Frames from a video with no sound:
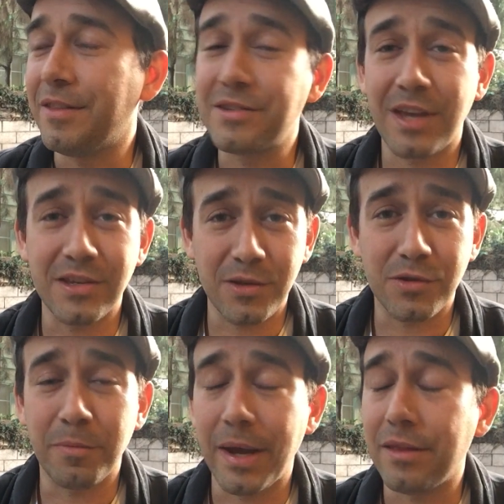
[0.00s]
In this case, he
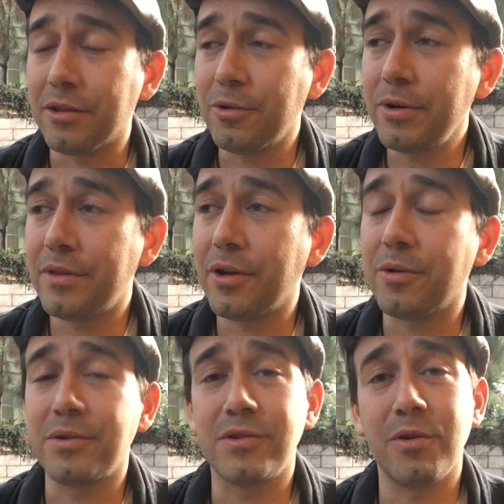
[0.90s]
was obeying the Lord,
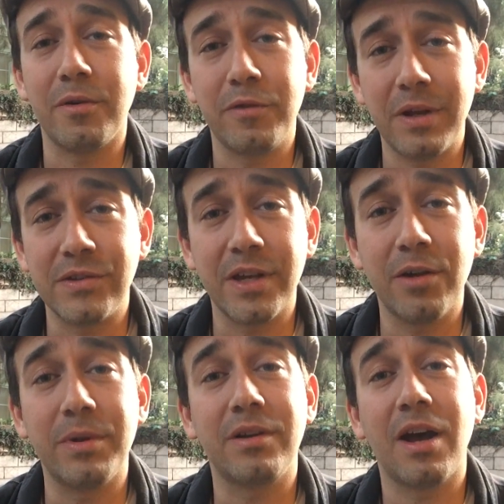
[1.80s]
though, so a few days
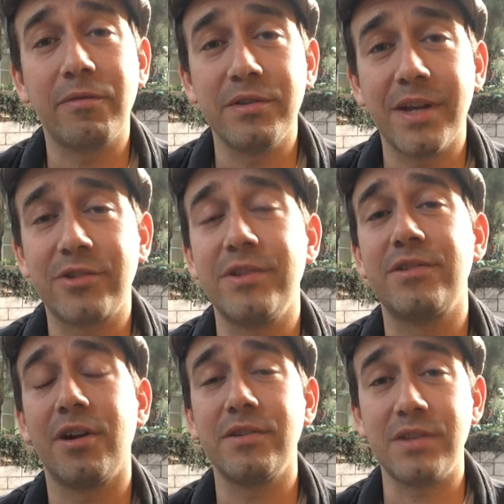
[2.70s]
later when a conference actually
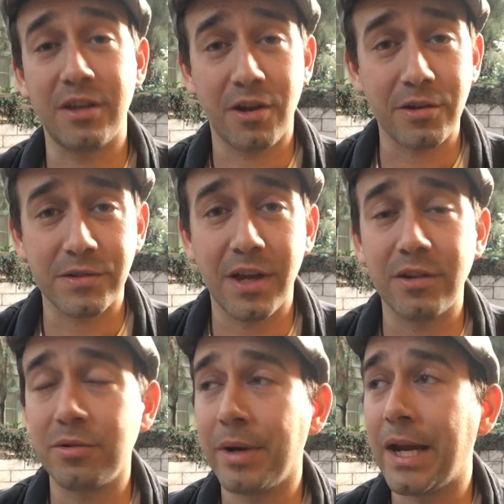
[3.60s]
starts, he calls
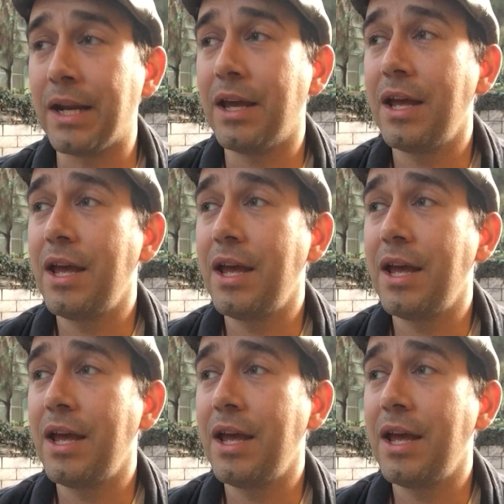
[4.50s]
down the rain